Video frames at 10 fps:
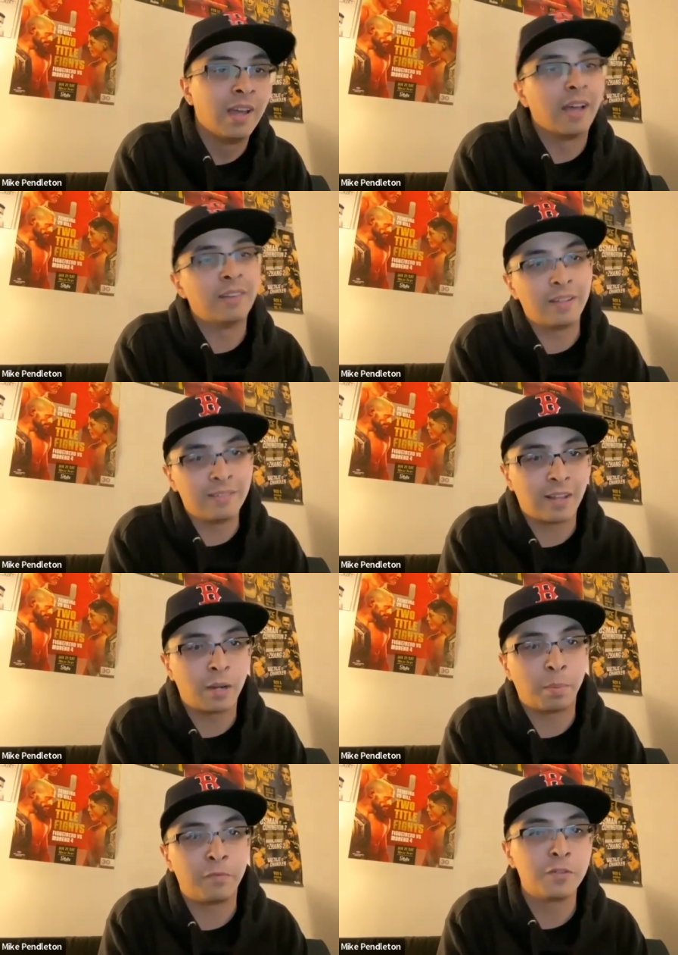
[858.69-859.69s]
and then set
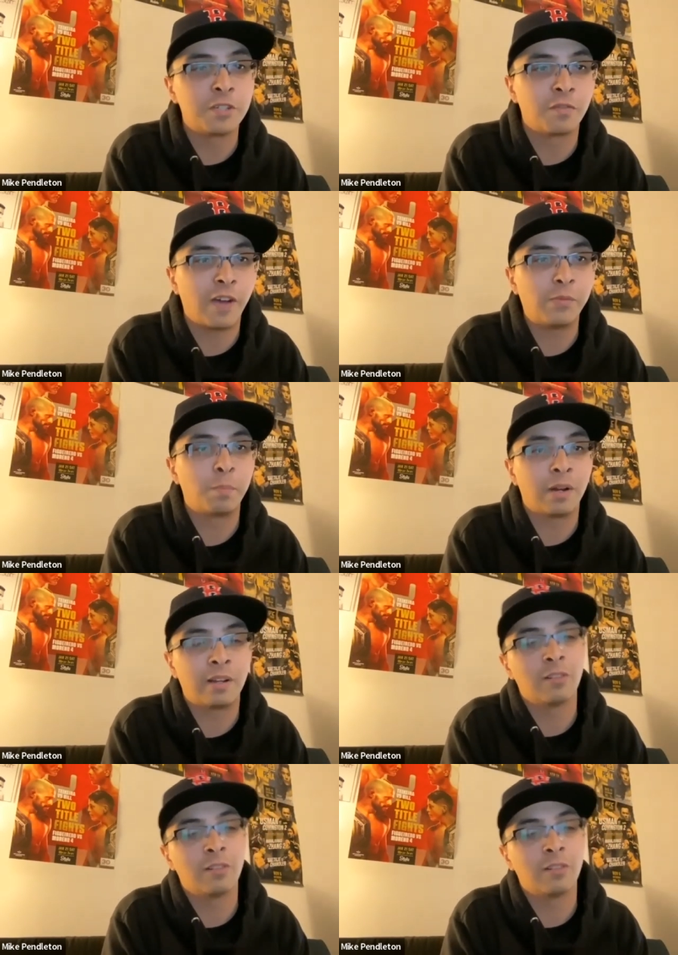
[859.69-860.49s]
up a future fight with Brendan